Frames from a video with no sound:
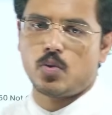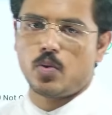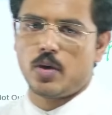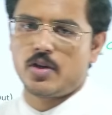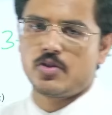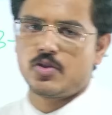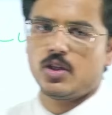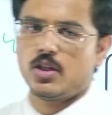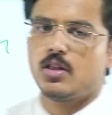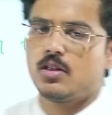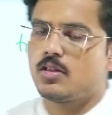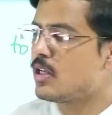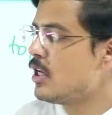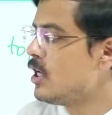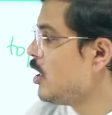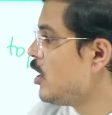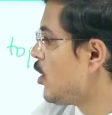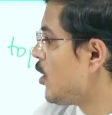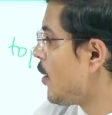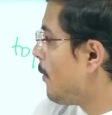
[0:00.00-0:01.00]
questions,
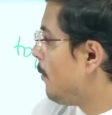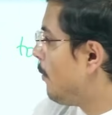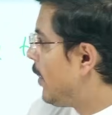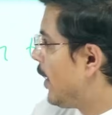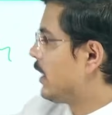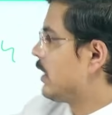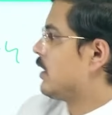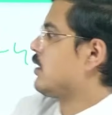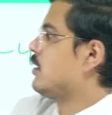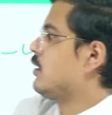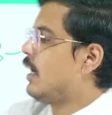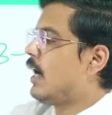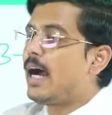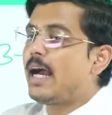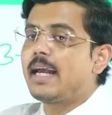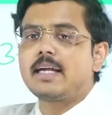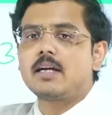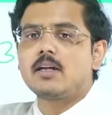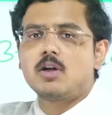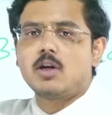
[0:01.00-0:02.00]
But
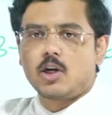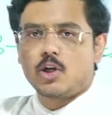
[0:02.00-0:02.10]
I can